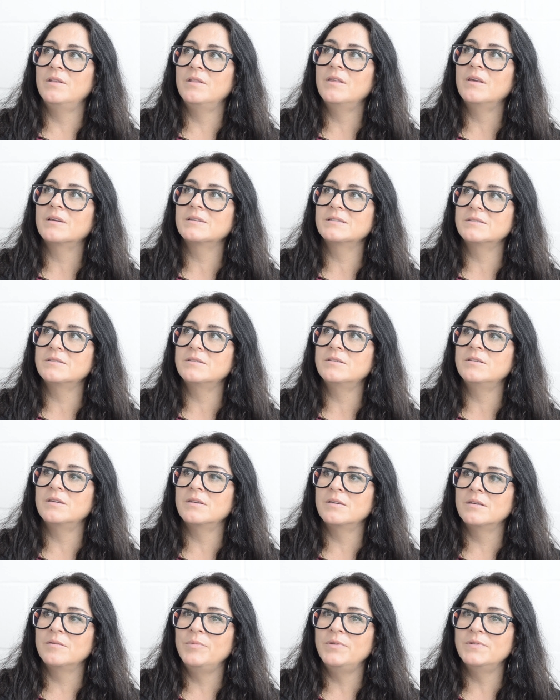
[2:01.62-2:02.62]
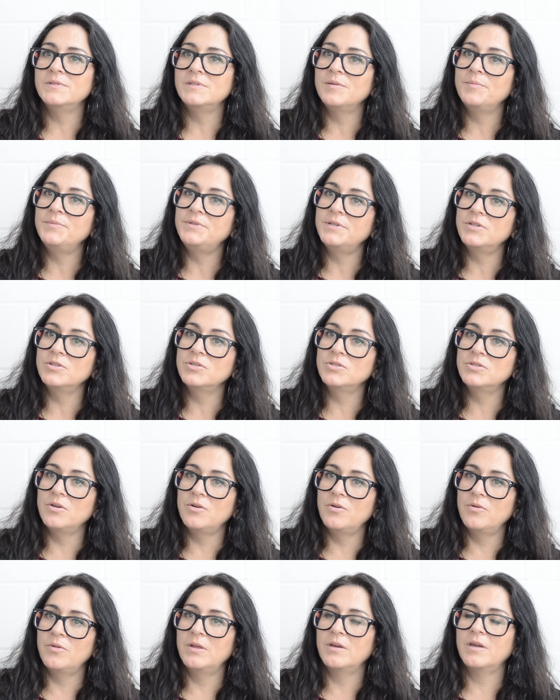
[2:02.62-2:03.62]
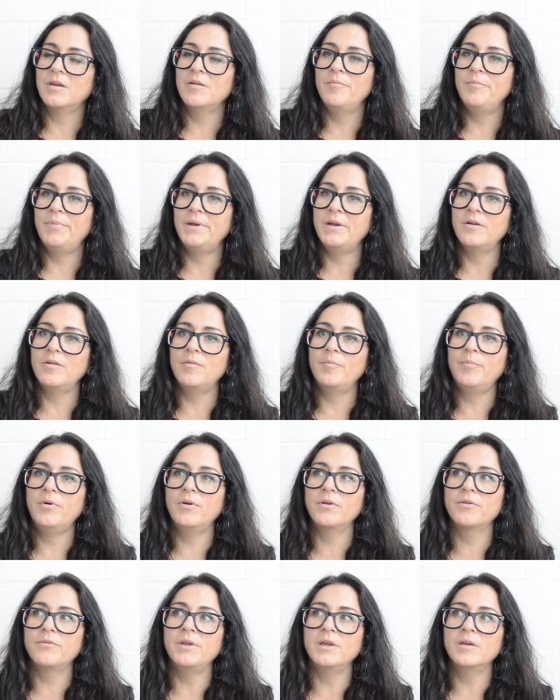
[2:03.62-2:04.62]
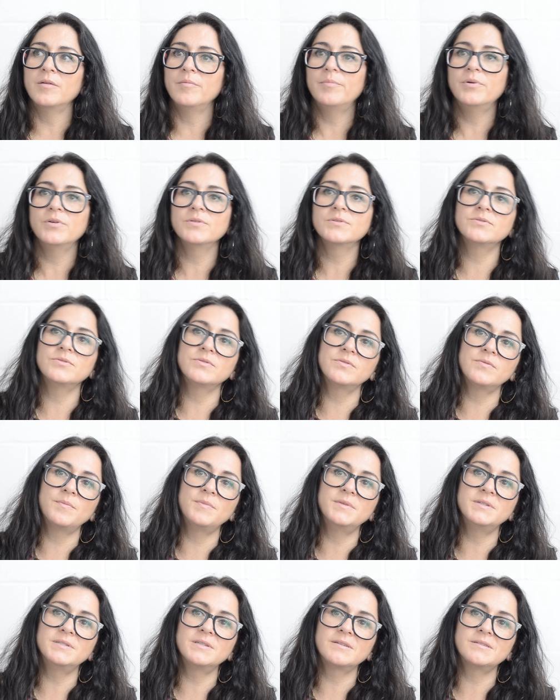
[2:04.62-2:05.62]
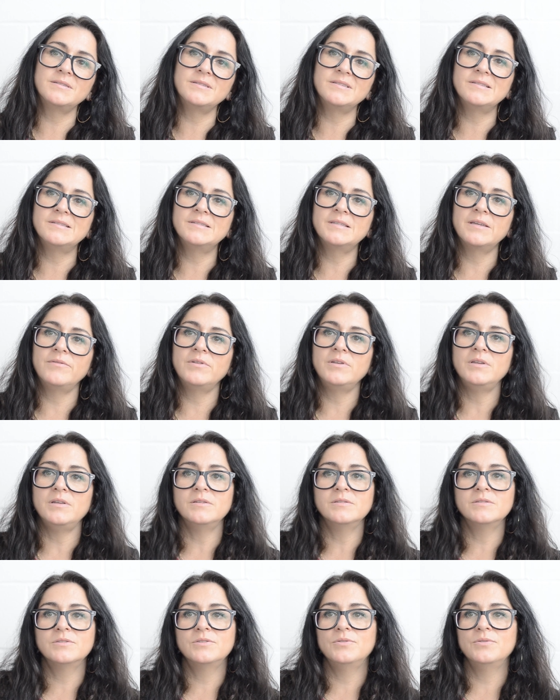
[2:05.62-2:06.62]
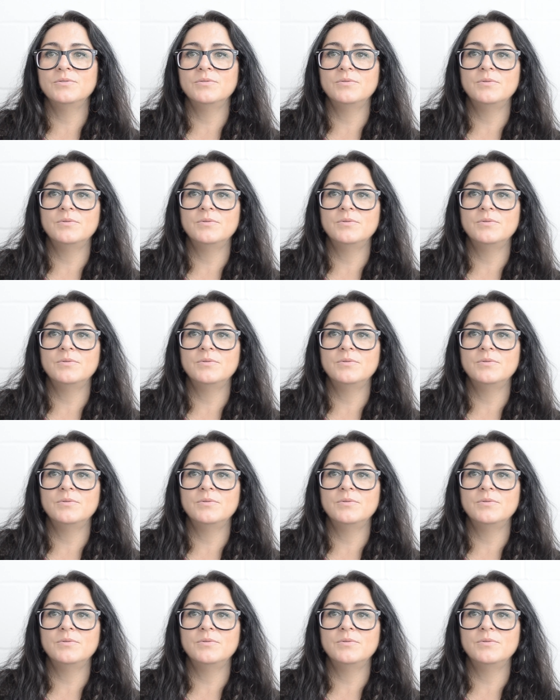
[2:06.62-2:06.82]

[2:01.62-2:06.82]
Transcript: the museum did a show that compared Puerto Rican posters from the 60s and 70s to